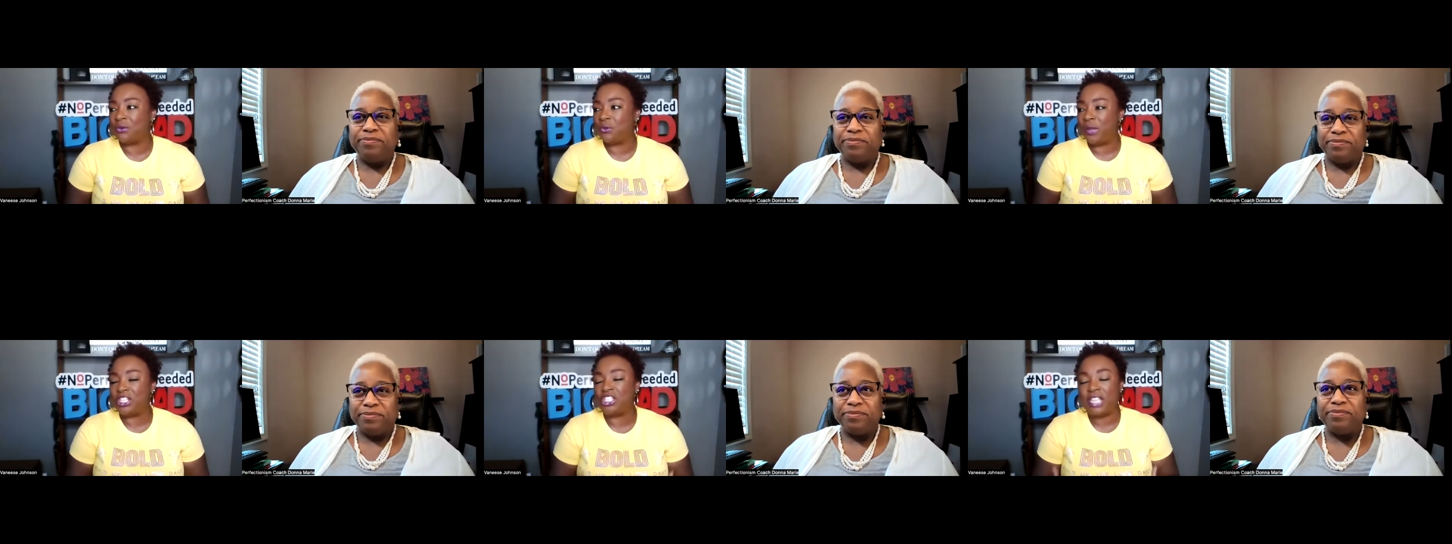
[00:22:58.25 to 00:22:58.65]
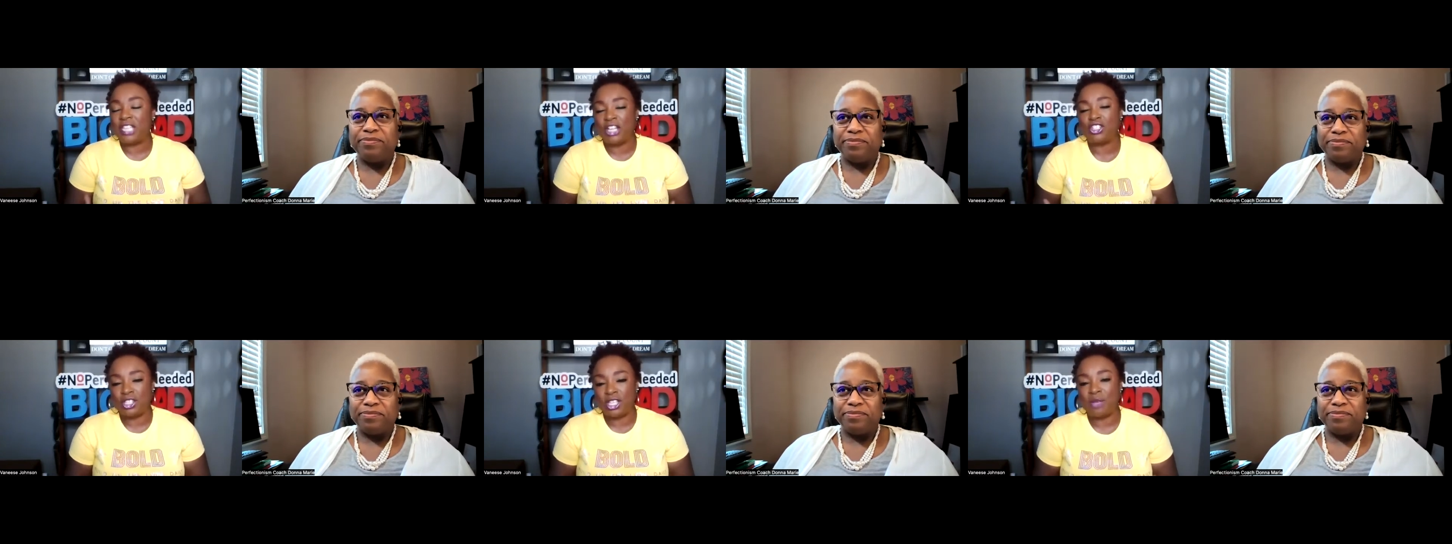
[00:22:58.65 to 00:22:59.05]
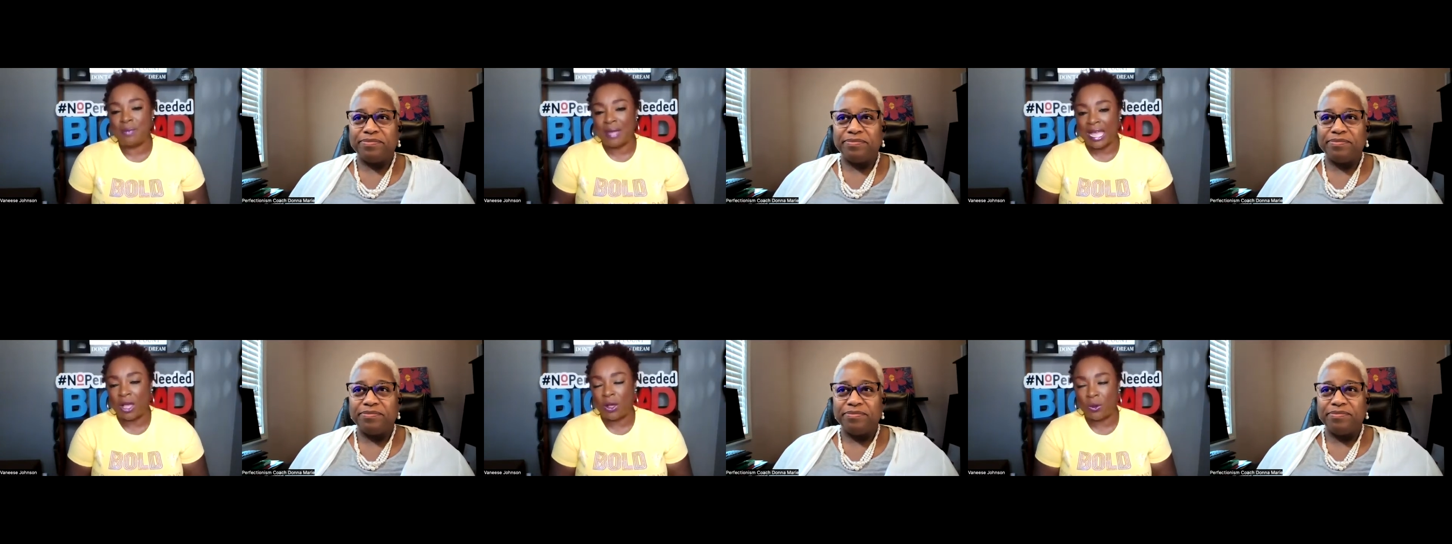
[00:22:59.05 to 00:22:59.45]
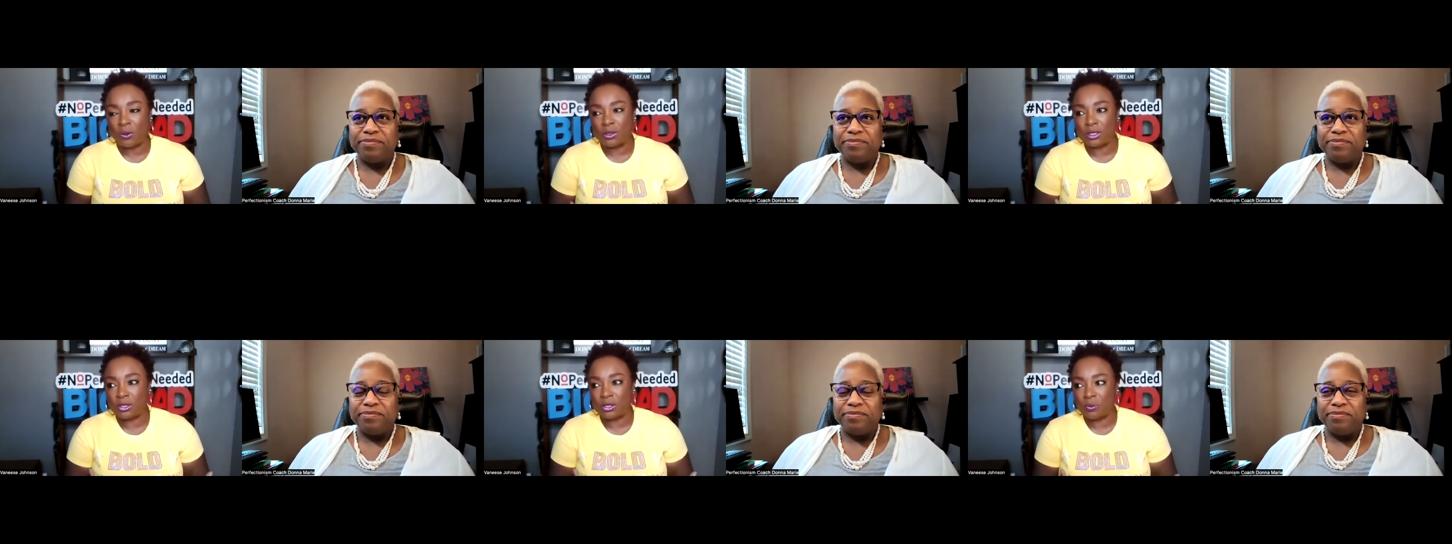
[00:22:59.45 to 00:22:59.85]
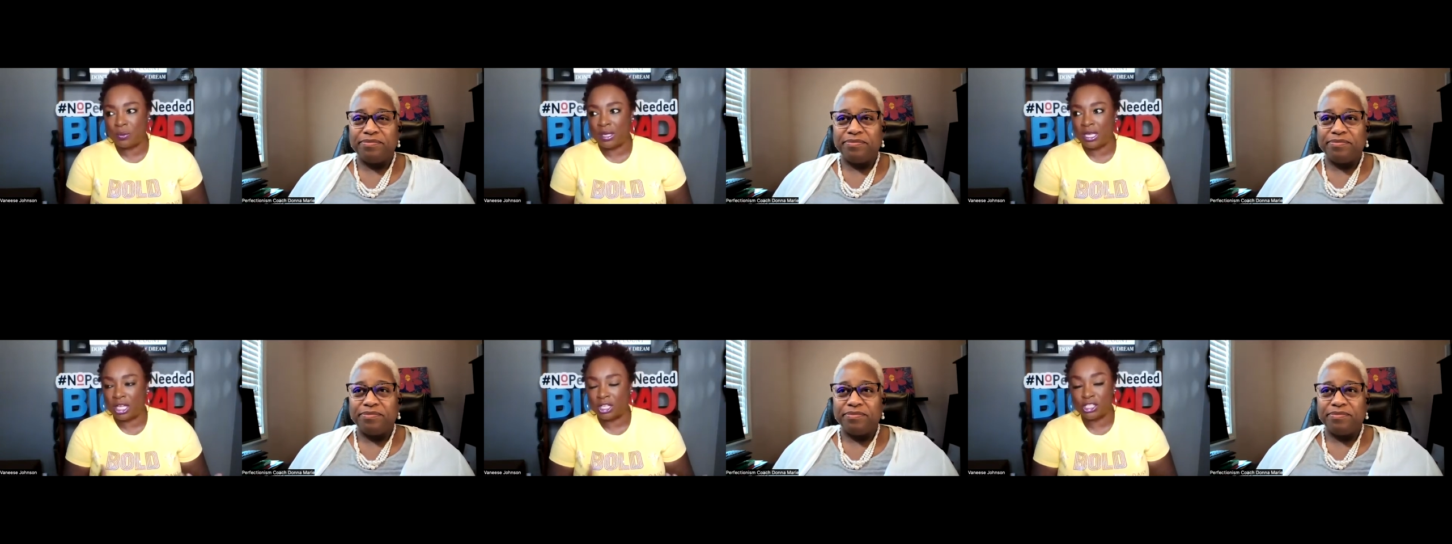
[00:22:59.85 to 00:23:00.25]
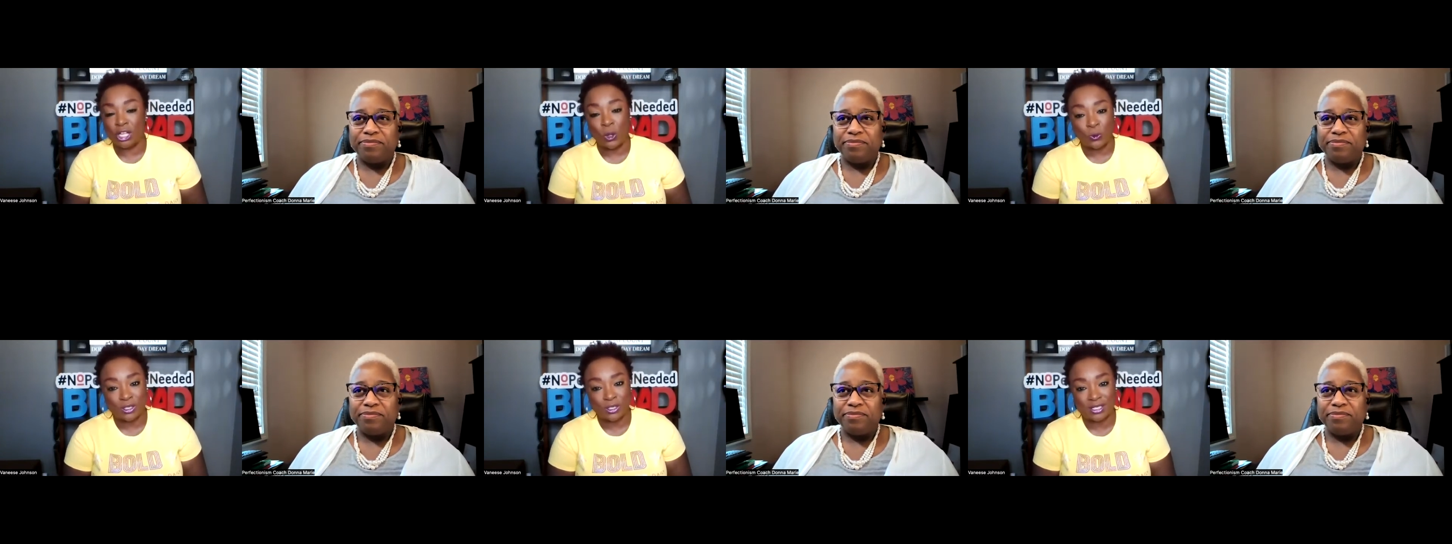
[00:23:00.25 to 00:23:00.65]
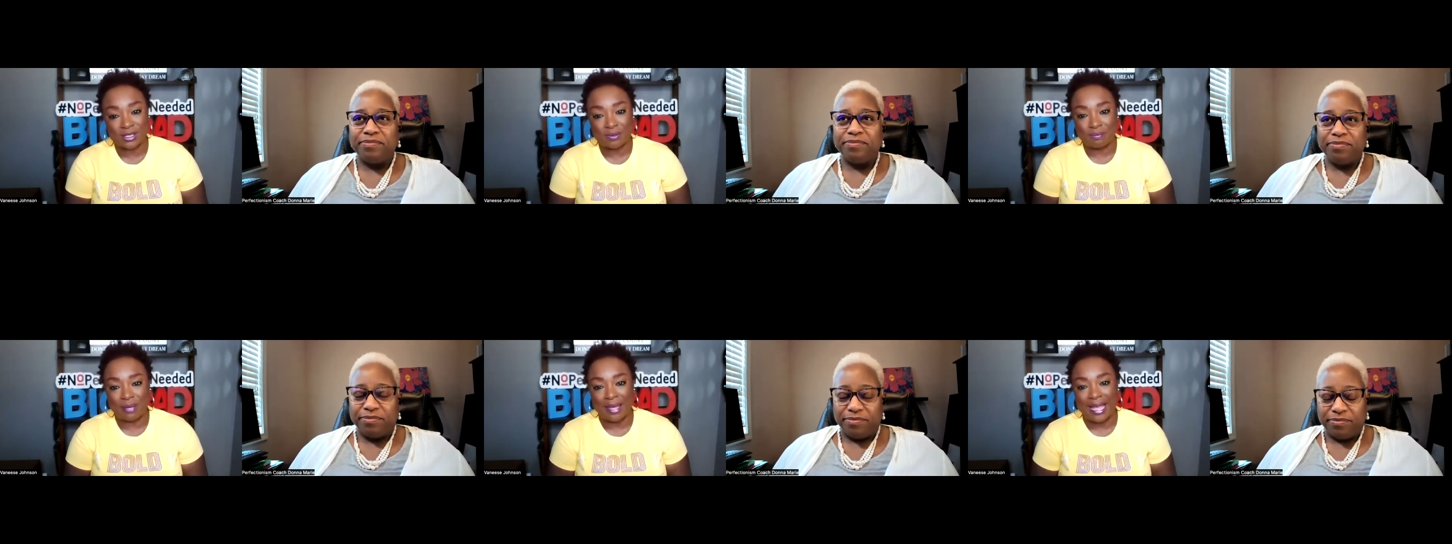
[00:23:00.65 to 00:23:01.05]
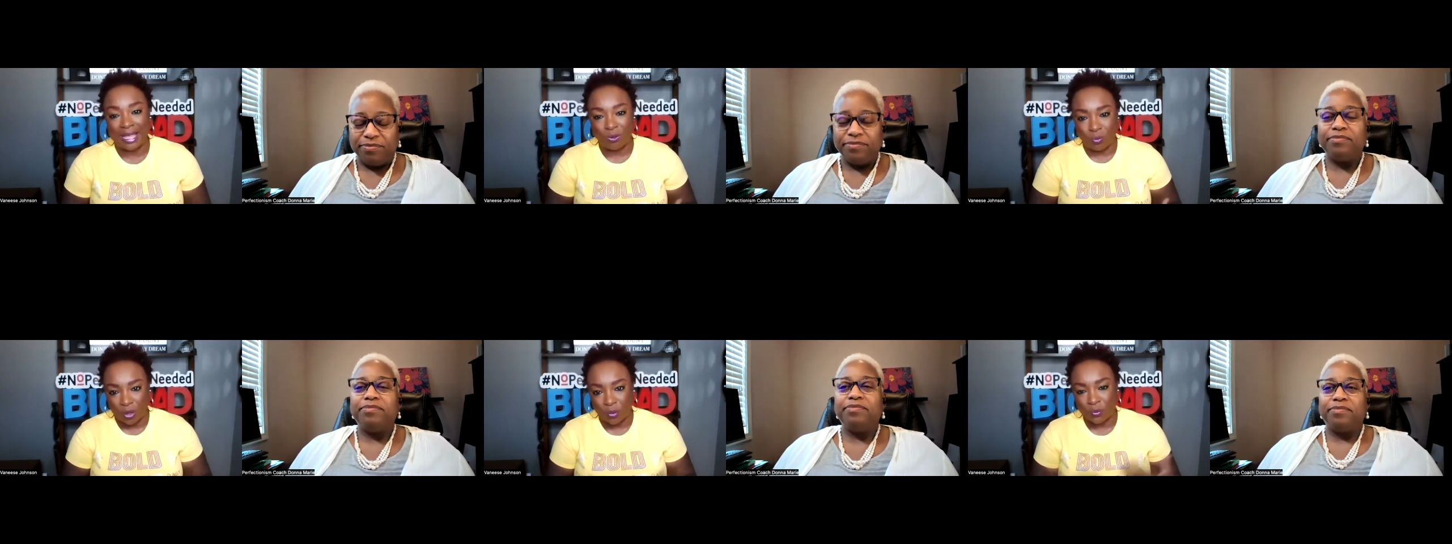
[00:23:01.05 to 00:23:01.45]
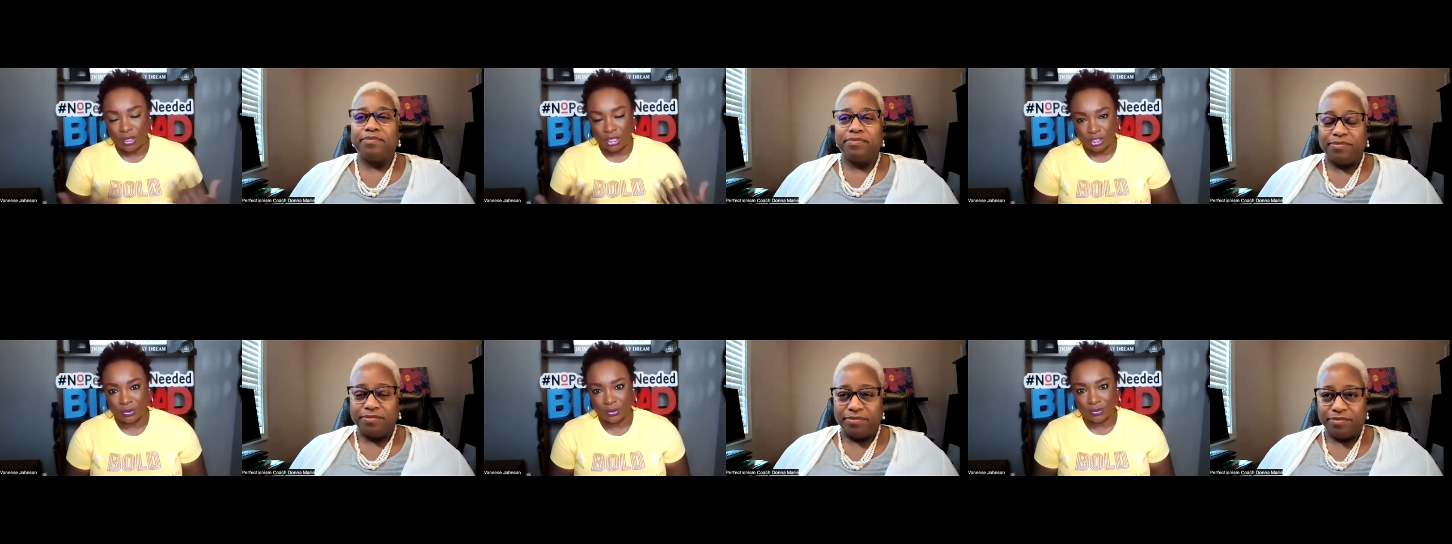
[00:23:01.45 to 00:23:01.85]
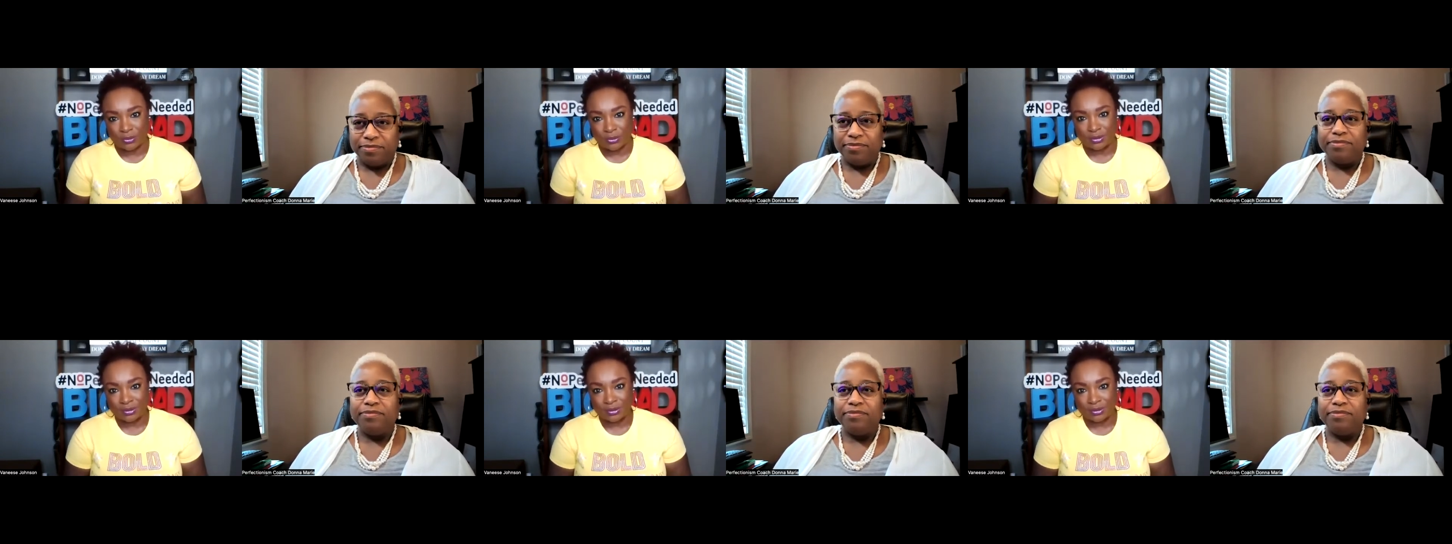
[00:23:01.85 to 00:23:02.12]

Speaker 1: we teach them how to be adults by what we do.